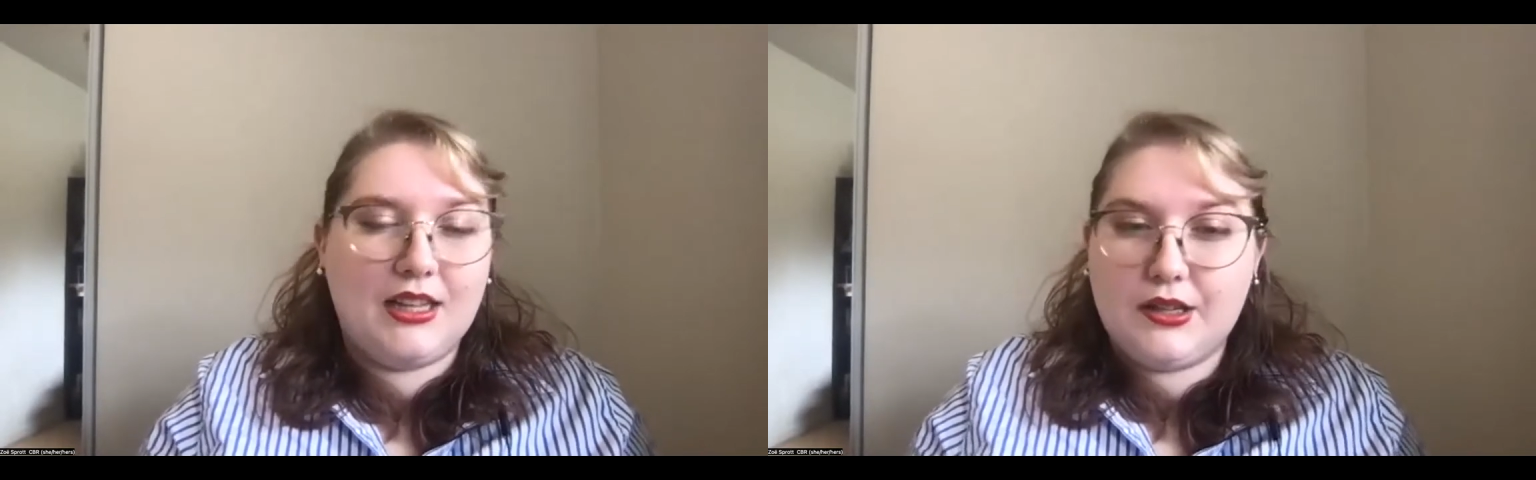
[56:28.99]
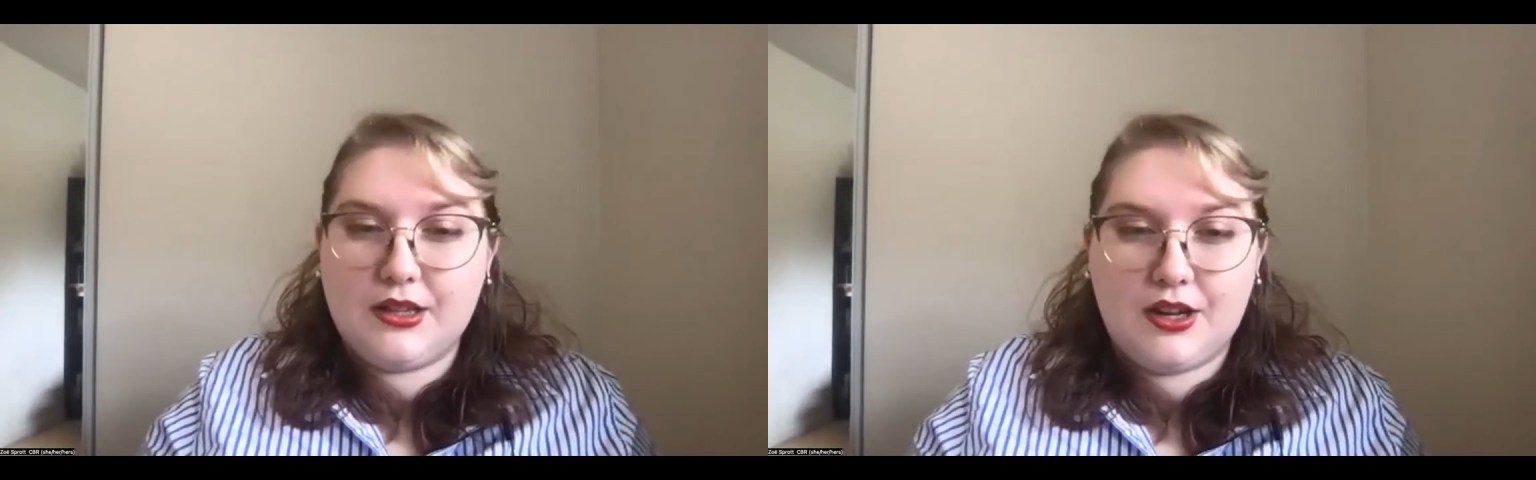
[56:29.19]

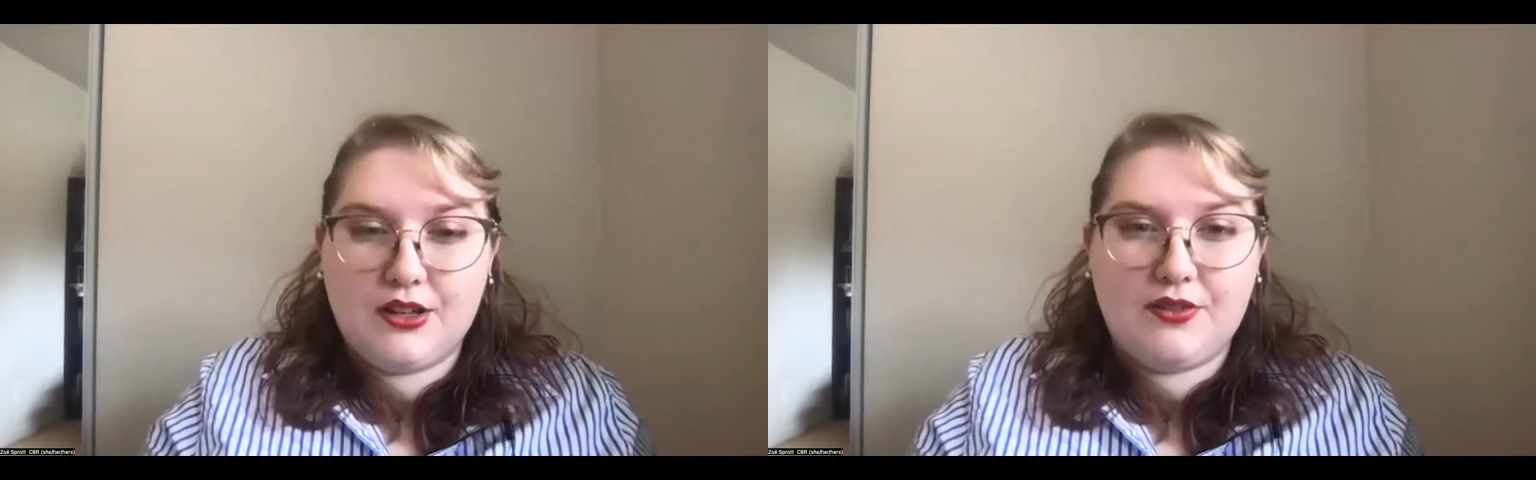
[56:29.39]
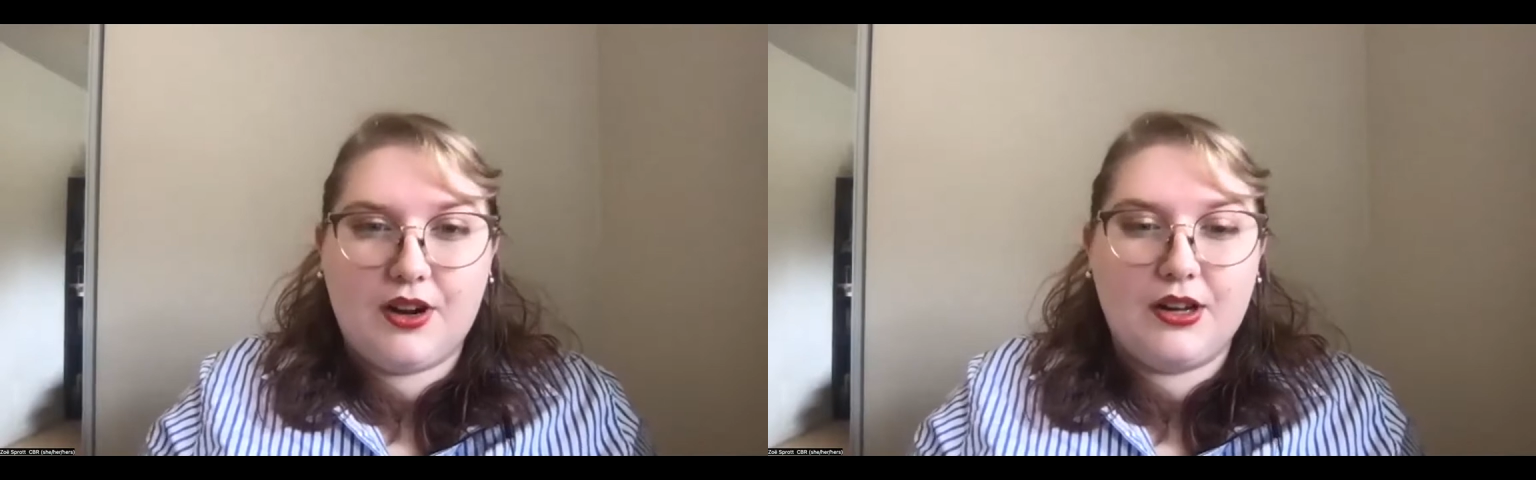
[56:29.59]
least not
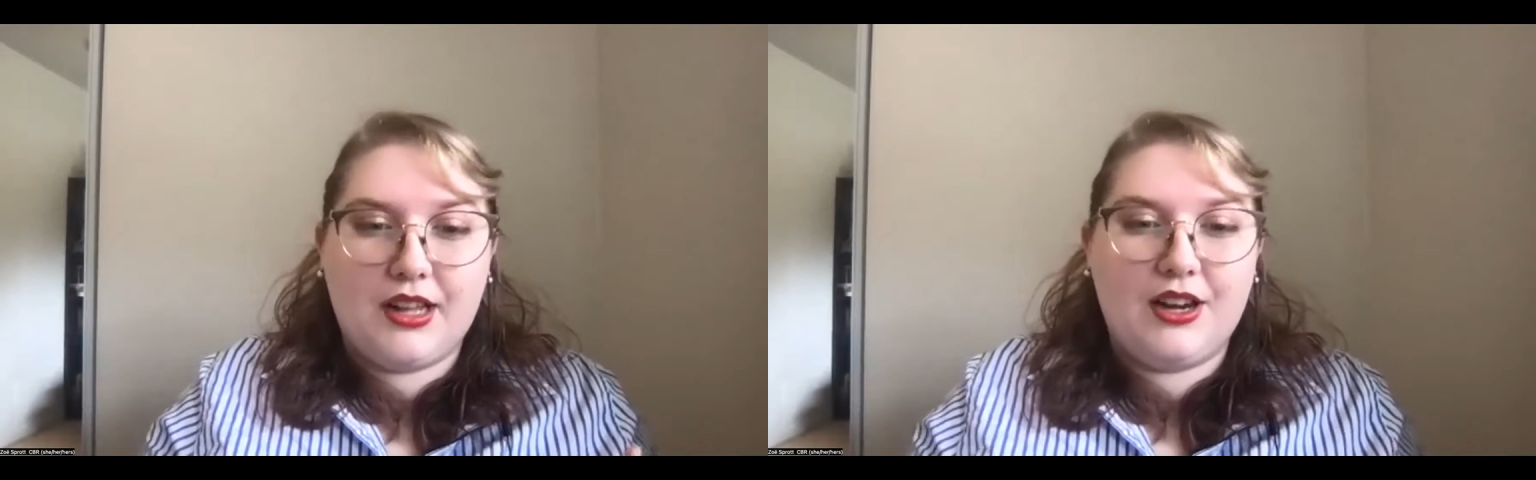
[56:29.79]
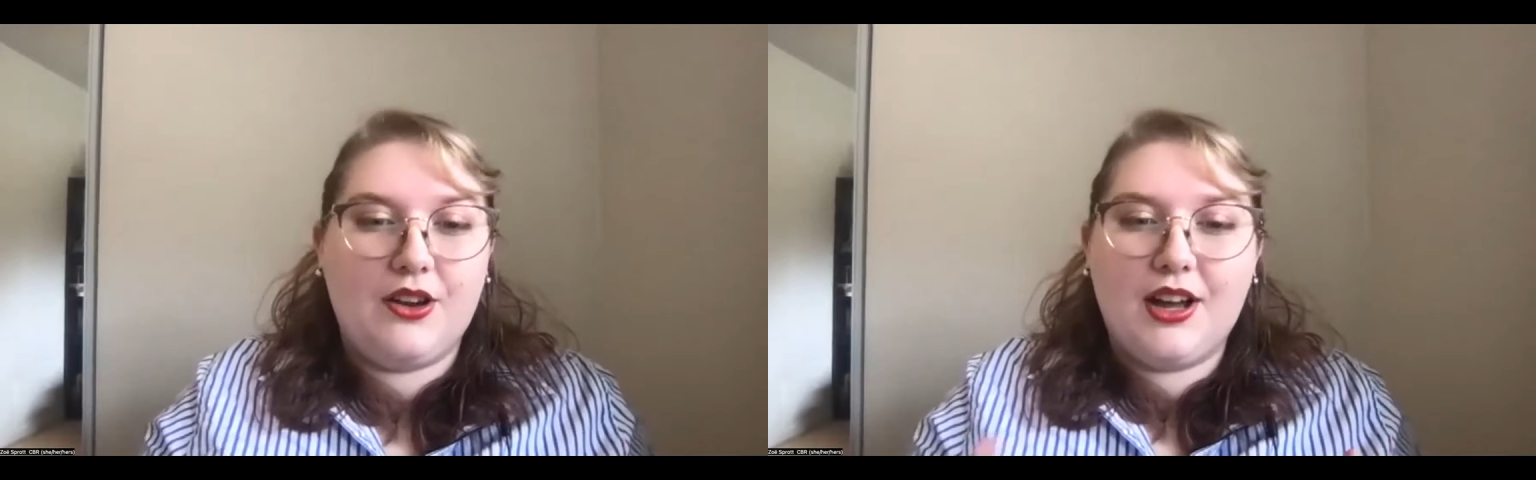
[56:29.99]
as far as
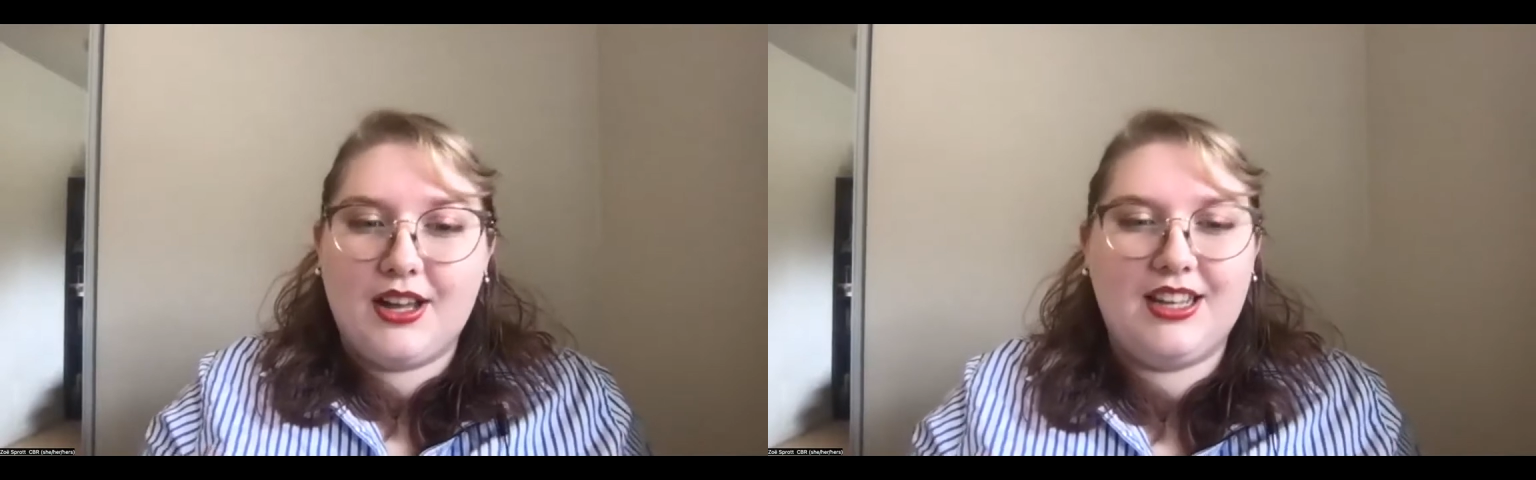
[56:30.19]
I know, uh,